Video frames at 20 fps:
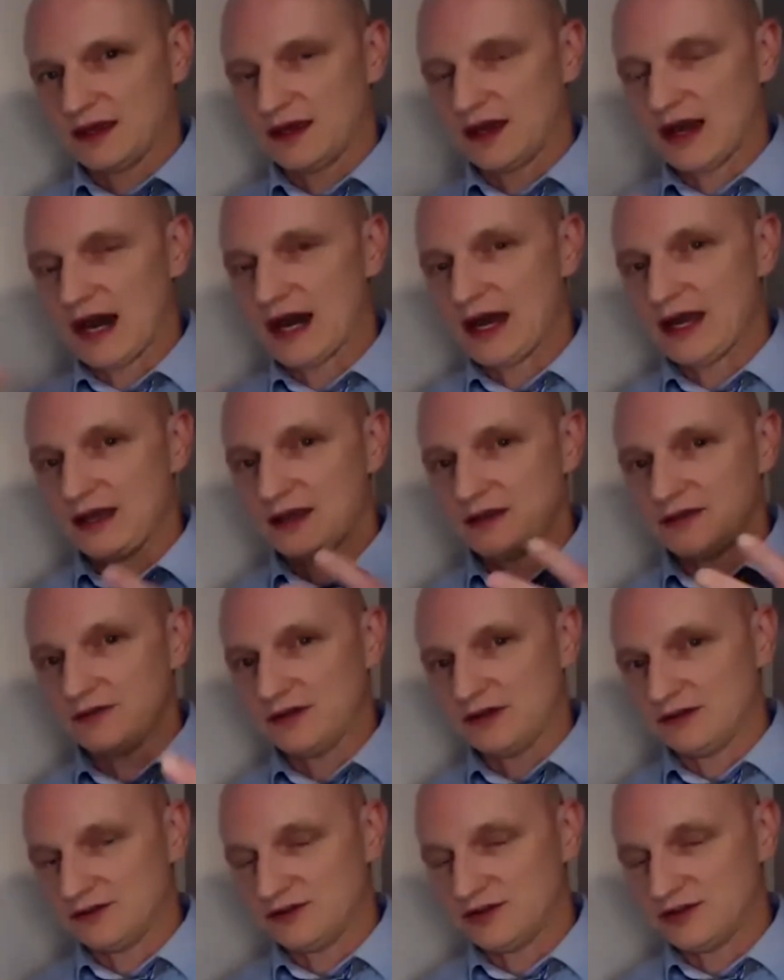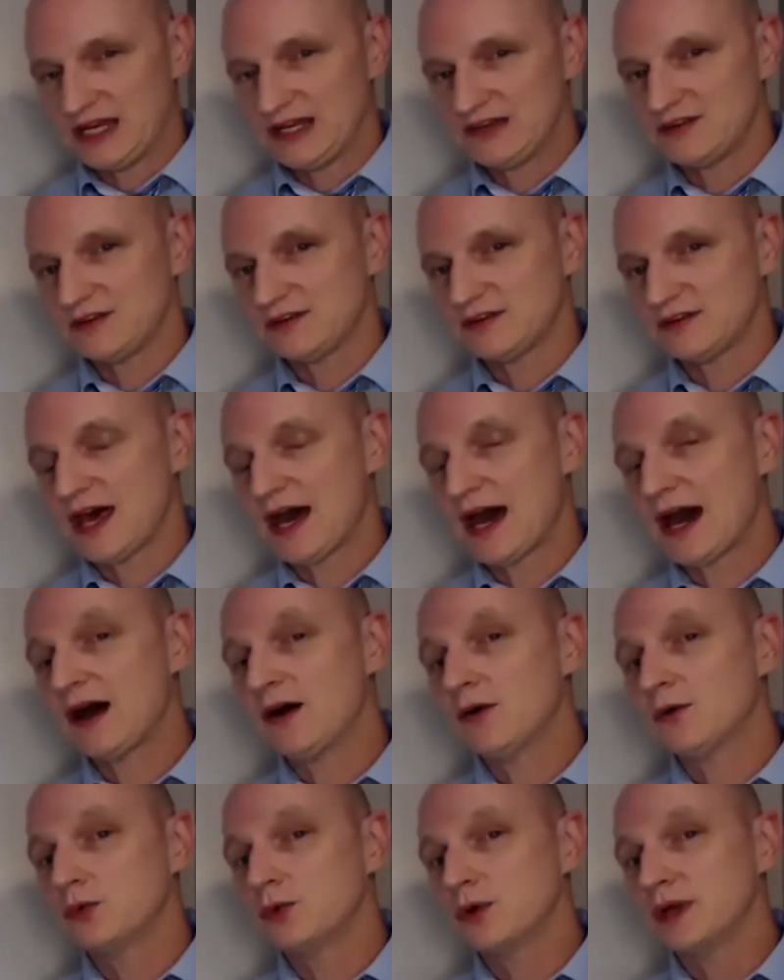guides and changes
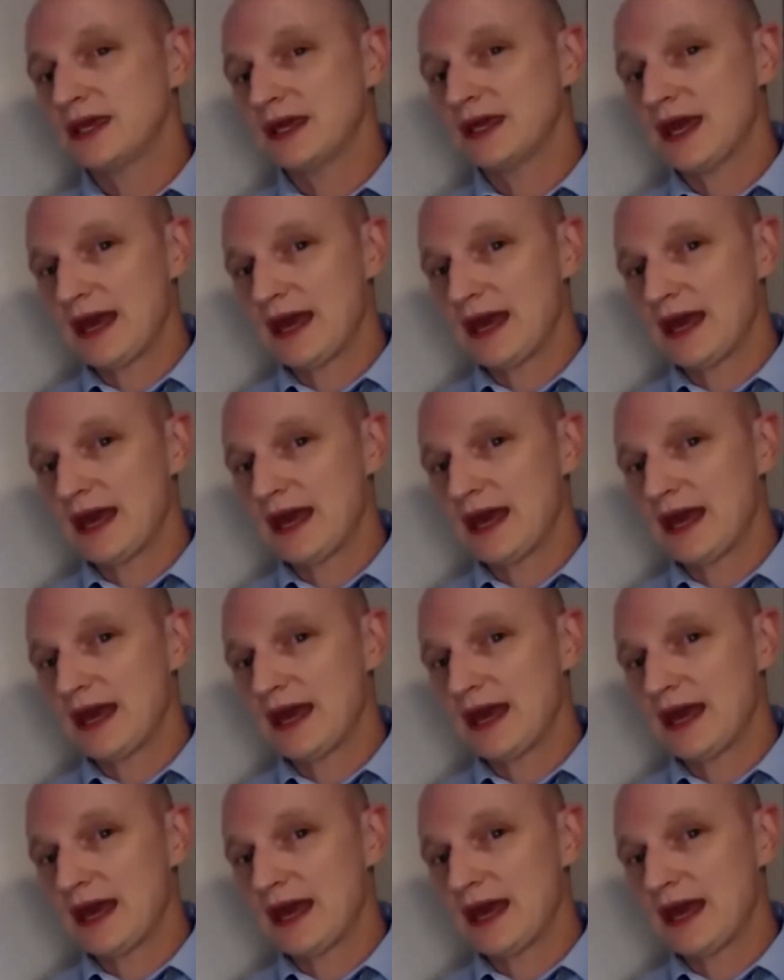how we